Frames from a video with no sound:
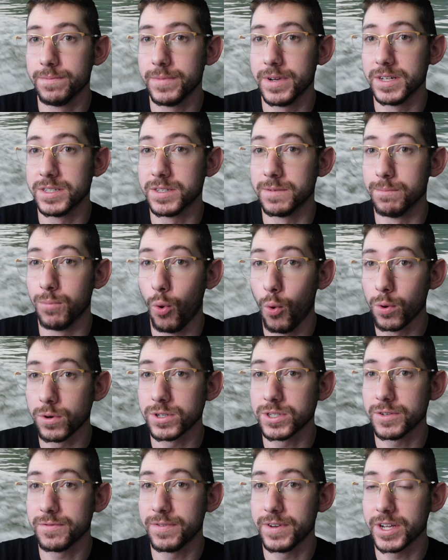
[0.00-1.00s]
it's
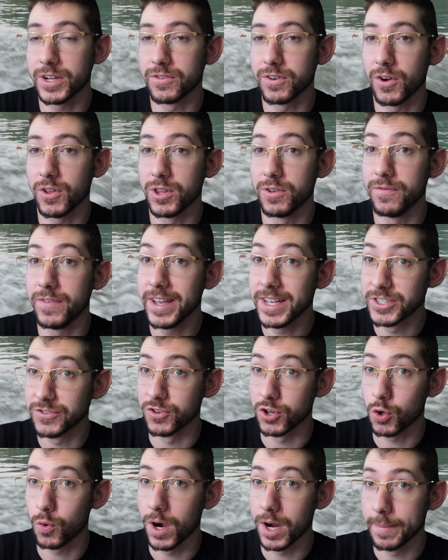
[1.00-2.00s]
important to figure out the visa
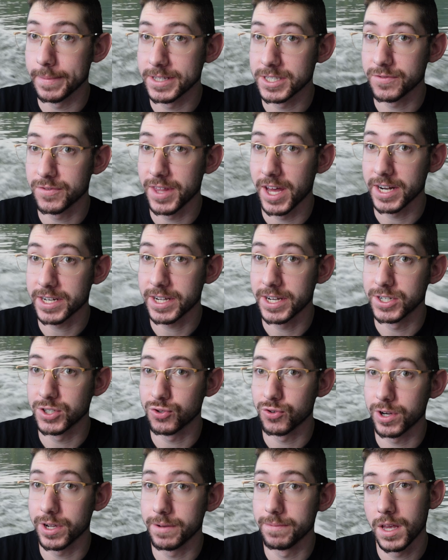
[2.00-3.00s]
requirements for that
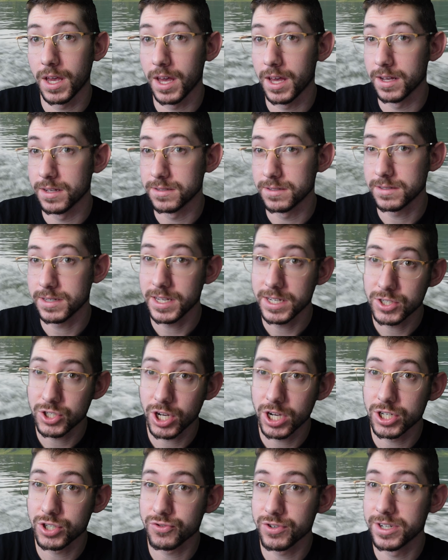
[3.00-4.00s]
country, as each
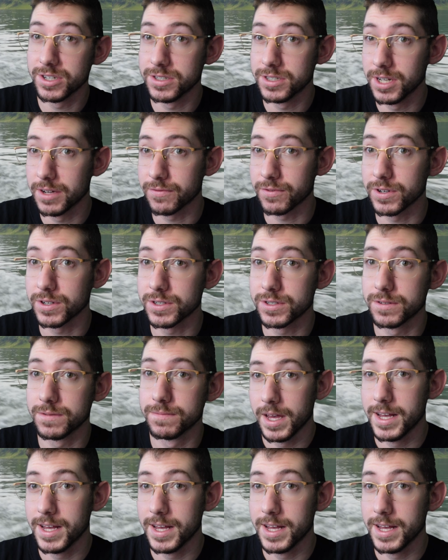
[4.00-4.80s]
country is different.